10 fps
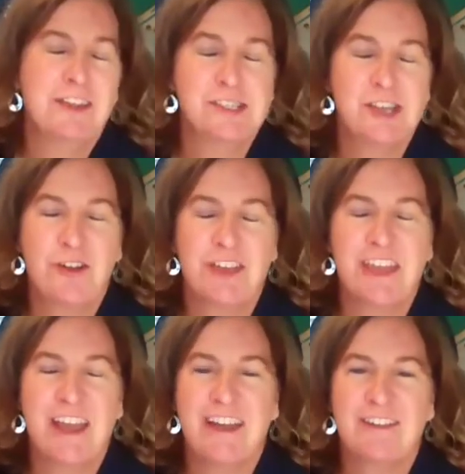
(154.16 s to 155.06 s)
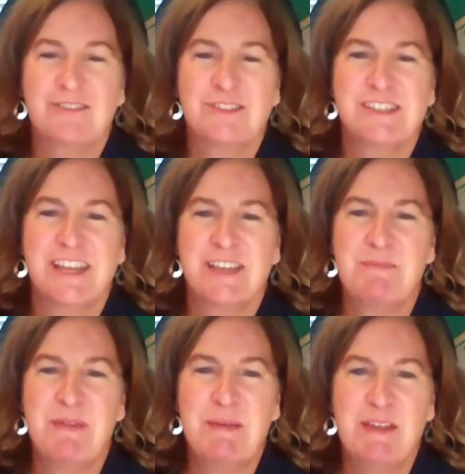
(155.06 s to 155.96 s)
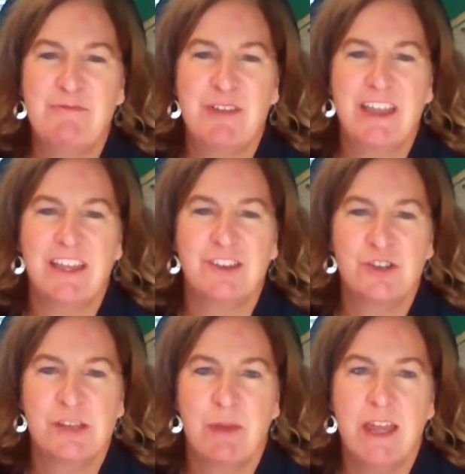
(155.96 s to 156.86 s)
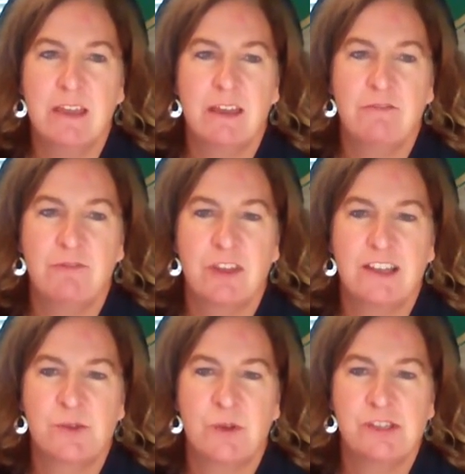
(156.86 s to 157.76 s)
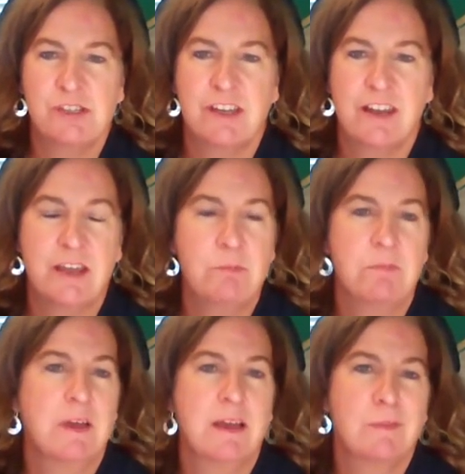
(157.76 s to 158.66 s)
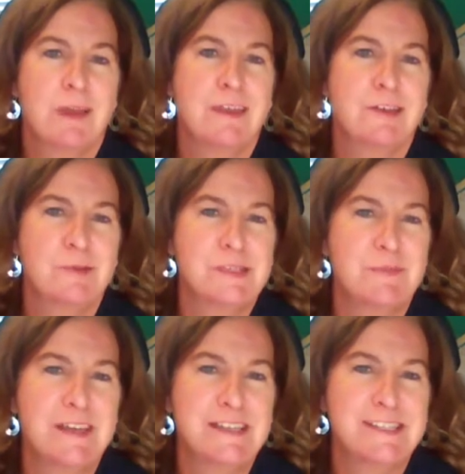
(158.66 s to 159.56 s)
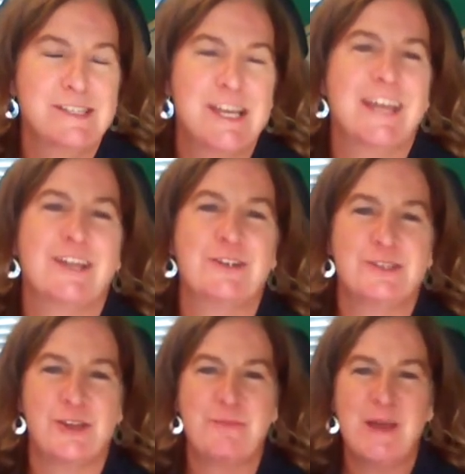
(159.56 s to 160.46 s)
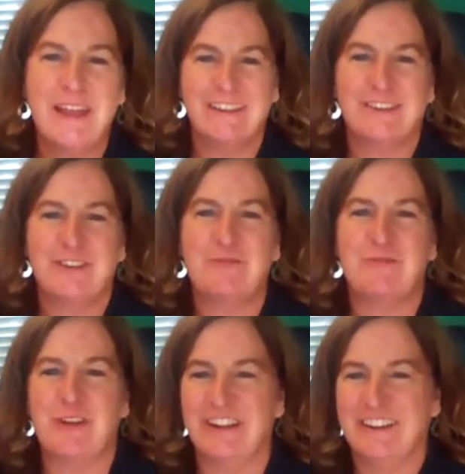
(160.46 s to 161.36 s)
so, I was like, maybe if we can turn the mic for the next question, and I'm kind of doing some things in chat here. So Mike, go for it.